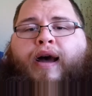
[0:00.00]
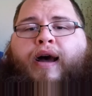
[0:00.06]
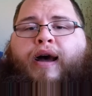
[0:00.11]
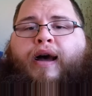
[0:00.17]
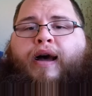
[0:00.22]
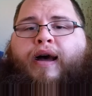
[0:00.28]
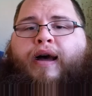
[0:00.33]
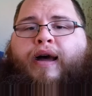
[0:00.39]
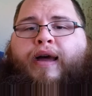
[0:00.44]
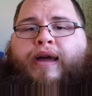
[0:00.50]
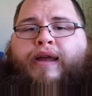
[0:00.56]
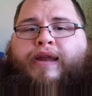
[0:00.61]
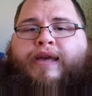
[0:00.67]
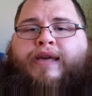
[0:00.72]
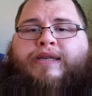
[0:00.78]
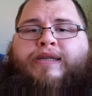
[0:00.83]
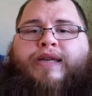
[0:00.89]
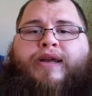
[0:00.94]
uh, and
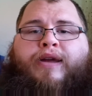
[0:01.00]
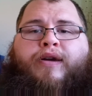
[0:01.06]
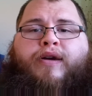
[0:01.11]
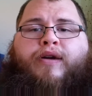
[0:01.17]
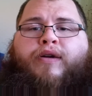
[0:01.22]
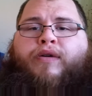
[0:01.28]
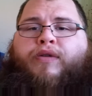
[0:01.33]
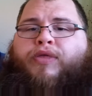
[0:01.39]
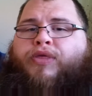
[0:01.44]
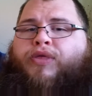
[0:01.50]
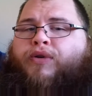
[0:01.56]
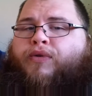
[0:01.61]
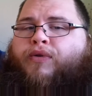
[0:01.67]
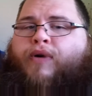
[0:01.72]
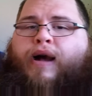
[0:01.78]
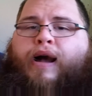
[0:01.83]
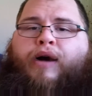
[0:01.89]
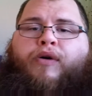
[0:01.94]
he's in here
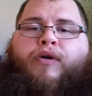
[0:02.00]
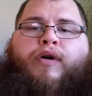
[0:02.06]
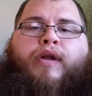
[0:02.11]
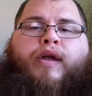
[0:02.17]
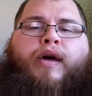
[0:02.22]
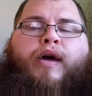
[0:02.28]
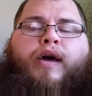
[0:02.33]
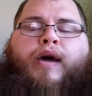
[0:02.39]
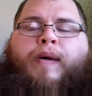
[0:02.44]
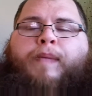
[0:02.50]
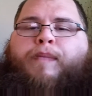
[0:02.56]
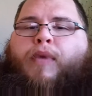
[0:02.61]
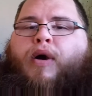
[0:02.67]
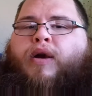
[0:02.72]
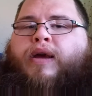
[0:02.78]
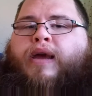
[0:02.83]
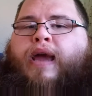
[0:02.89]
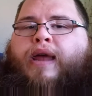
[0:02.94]
throughout.
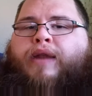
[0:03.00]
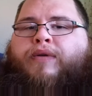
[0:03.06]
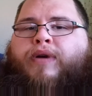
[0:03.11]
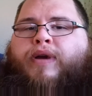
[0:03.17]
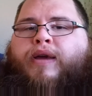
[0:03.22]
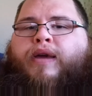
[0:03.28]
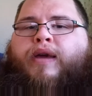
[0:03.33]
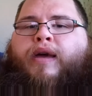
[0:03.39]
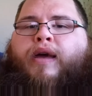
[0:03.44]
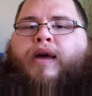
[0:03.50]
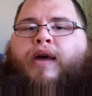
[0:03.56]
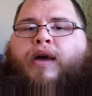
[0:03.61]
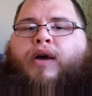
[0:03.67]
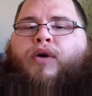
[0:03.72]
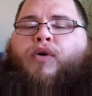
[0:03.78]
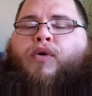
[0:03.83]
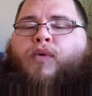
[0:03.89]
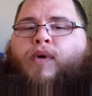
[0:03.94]
Mark Henry,
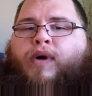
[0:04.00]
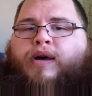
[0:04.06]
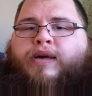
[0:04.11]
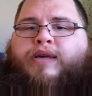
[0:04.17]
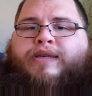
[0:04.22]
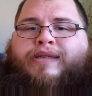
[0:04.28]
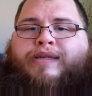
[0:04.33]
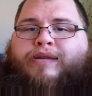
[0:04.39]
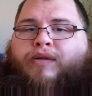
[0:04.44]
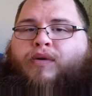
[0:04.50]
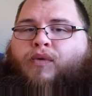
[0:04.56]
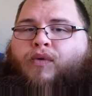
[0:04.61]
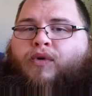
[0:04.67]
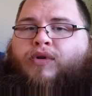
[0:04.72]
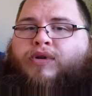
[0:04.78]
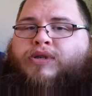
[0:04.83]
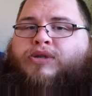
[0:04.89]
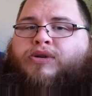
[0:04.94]
who was the
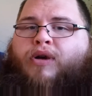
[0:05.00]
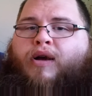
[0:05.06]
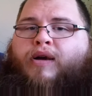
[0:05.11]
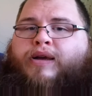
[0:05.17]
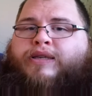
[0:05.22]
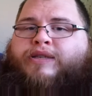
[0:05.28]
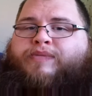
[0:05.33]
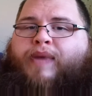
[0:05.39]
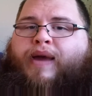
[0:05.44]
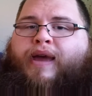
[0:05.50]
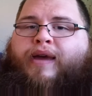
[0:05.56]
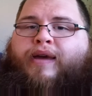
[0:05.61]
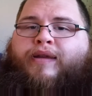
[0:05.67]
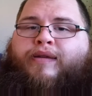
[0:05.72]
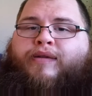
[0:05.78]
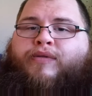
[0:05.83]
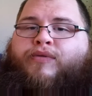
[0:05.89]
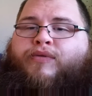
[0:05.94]
world's strongest
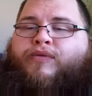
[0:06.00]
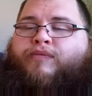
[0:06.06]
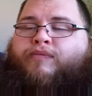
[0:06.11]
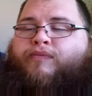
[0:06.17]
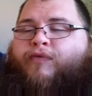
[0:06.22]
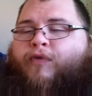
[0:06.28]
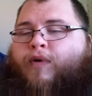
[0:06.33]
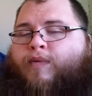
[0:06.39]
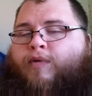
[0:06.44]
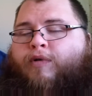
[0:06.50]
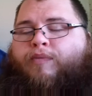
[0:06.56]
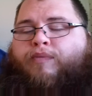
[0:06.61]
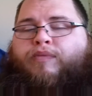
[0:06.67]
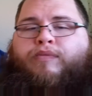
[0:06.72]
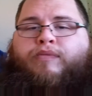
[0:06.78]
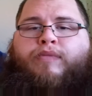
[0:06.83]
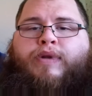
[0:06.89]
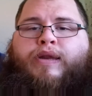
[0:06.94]
man, who former
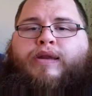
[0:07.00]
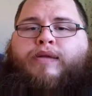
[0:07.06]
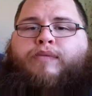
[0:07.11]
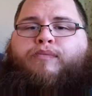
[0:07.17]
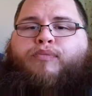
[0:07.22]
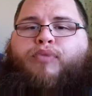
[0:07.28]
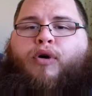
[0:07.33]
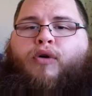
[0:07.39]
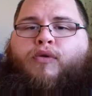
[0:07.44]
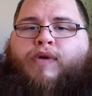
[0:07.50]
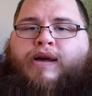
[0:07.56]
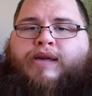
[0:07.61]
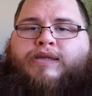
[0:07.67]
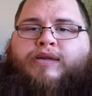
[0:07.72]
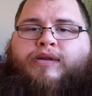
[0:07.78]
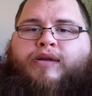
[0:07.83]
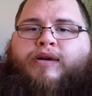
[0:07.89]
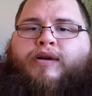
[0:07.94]
pro
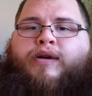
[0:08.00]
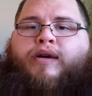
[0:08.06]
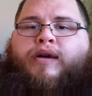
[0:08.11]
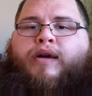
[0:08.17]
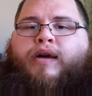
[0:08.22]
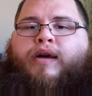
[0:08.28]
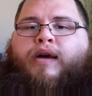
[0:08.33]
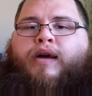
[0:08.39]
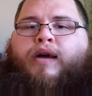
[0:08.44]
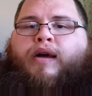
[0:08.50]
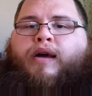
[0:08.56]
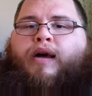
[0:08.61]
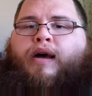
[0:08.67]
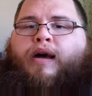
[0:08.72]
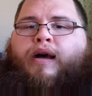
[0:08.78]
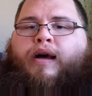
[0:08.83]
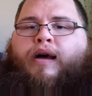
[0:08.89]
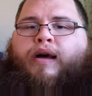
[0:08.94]
wrestler.
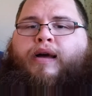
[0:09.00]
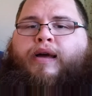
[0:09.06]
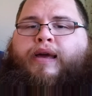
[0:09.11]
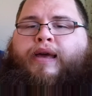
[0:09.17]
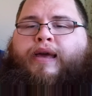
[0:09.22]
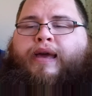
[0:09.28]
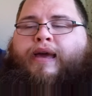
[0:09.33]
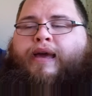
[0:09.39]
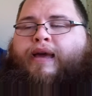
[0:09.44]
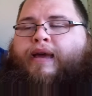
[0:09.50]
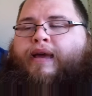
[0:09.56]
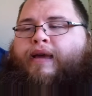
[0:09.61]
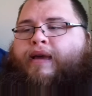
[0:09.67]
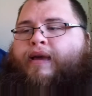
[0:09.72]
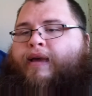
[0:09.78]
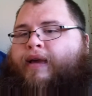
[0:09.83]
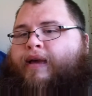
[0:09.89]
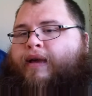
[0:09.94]
Uh,
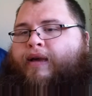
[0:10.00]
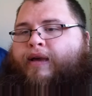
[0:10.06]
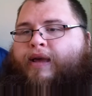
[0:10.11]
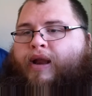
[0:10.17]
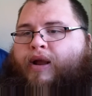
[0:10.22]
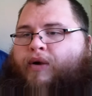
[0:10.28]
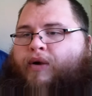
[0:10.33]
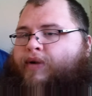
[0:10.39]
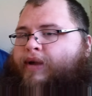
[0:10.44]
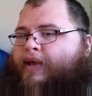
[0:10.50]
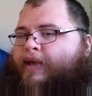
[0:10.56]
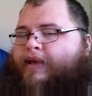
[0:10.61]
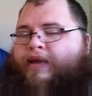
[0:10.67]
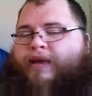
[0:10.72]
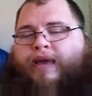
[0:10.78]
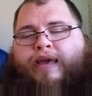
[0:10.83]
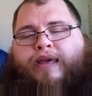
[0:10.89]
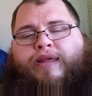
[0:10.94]
you
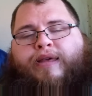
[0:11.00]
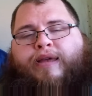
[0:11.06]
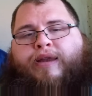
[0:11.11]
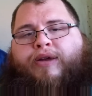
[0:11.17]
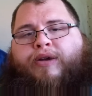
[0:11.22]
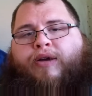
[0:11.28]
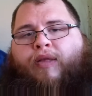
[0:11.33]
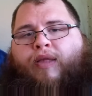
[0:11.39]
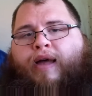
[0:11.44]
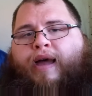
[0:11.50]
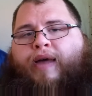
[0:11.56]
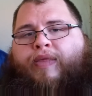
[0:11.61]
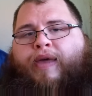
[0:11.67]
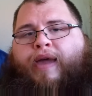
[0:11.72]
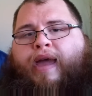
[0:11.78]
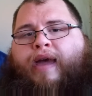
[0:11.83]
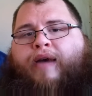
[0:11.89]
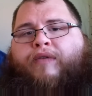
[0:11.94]
he, he's in here a lot.
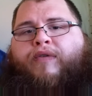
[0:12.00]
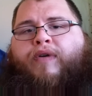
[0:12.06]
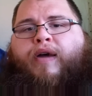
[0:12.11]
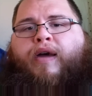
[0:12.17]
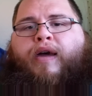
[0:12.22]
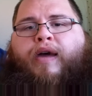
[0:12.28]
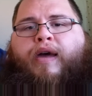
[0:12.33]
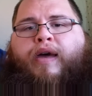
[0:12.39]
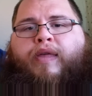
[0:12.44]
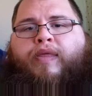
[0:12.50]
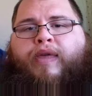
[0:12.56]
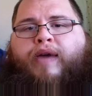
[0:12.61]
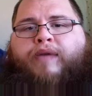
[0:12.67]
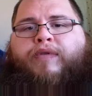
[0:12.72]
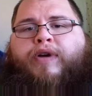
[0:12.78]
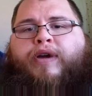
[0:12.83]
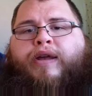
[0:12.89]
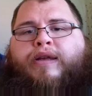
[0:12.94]
They have they
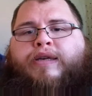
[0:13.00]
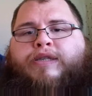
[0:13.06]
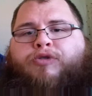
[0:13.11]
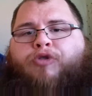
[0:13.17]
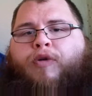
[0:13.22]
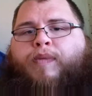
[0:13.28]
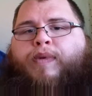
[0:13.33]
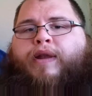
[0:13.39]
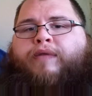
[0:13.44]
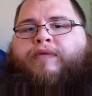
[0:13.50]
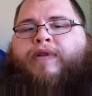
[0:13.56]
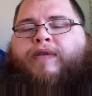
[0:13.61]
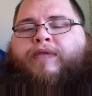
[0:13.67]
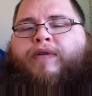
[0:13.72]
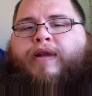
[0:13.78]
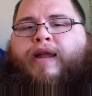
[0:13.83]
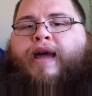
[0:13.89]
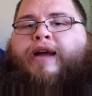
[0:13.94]
have a good assortment of
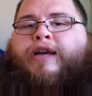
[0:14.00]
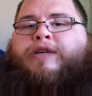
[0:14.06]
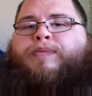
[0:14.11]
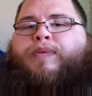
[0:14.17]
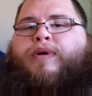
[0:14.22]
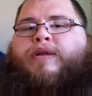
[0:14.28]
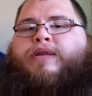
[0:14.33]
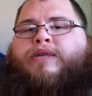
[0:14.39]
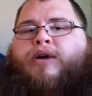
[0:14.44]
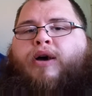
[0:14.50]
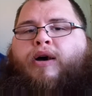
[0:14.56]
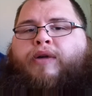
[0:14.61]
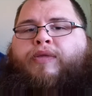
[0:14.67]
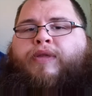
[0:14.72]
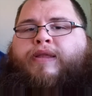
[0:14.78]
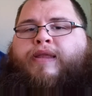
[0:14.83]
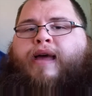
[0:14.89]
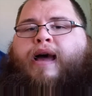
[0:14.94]
different experts
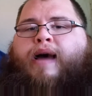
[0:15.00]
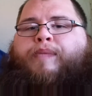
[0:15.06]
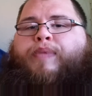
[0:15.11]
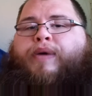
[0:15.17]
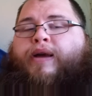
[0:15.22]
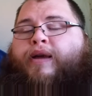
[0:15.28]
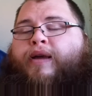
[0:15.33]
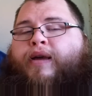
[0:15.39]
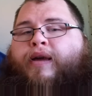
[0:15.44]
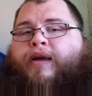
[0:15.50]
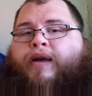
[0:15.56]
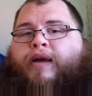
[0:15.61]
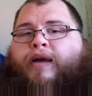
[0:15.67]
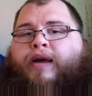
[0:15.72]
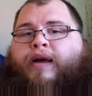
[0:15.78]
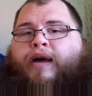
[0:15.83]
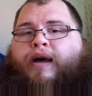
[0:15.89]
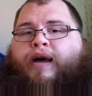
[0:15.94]
on the topic
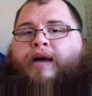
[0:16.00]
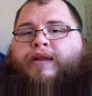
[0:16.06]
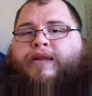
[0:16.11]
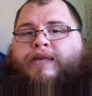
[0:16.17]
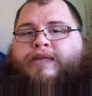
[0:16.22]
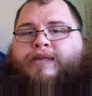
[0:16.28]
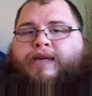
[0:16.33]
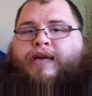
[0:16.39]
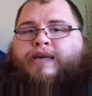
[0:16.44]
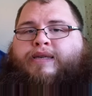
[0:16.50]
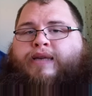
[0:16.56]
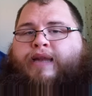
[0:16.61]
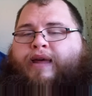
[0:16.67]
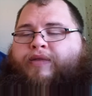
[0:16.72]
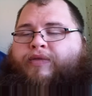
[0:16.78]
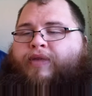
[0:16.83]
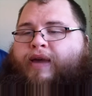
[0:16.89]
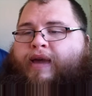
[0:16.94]
uh, discussing
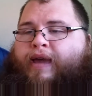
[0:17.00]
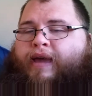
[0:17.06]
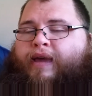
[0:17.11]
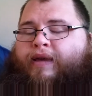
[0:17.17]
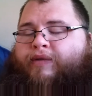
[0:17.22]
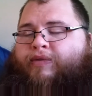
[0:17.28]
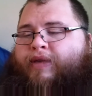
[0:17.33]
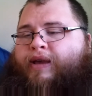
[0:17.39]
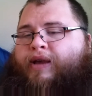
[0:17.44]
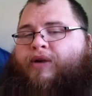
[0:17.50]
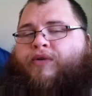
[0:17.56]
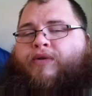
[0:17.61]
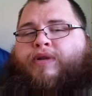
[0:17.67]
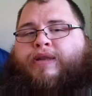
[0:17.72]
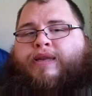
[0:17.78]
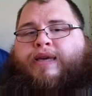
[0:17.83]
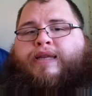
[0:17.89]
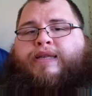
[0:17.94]
it. They they go
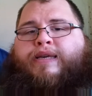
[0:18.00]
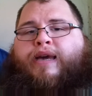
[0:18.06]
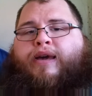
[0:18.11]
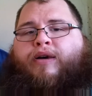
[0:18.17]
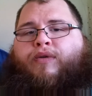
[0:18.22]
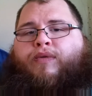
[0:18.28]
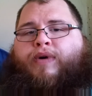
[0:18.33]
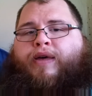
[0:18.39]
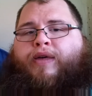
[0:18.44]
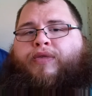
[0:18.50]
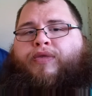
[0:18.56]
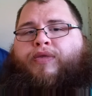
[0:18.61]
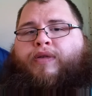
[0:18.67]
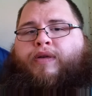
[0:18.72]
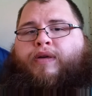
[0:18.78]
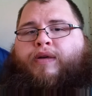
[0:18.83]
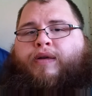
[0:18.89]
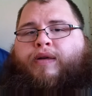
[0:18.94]
in detail with
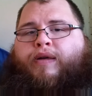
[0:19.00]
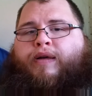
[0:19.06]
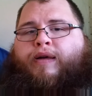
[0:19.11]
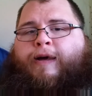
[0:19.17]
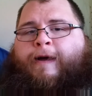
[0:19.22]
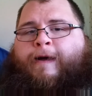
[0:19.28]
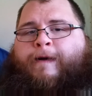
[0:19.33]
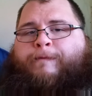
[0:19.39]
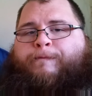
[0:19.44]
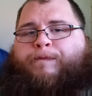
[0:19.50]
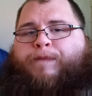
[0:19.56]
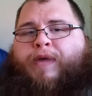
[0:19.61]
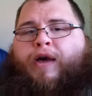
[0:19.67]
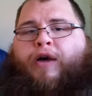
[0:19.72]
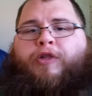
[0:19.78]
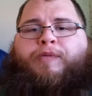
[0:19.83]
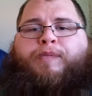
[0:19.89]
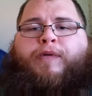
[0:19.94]
um,
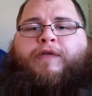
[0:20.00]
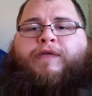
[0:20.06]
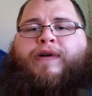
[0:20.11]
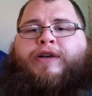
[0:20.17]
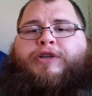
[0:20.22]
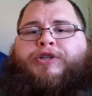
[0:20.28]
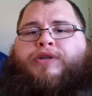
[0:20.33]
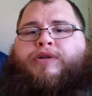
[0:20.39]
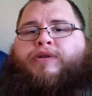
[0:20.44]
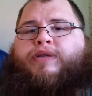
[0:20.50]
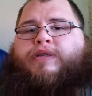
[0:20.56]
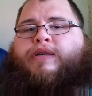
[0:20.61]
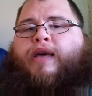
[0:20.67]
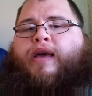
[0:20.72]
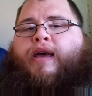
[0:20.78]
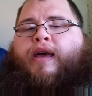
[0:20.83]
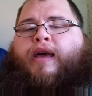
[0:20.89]
health professionals